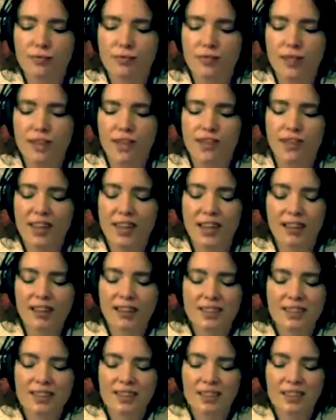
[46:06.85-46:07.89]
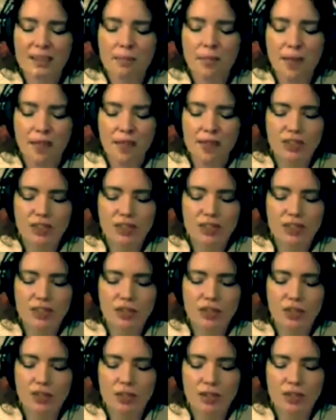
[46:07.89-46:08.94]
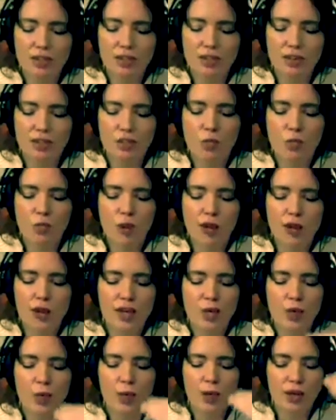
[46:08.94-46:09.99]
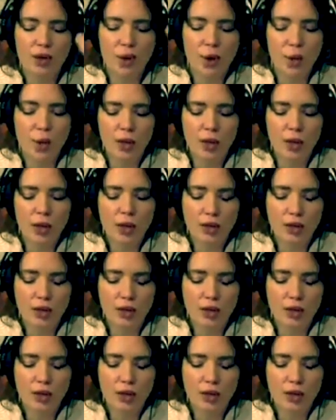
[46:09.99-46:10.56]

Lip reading: and the anticipation of where you are going.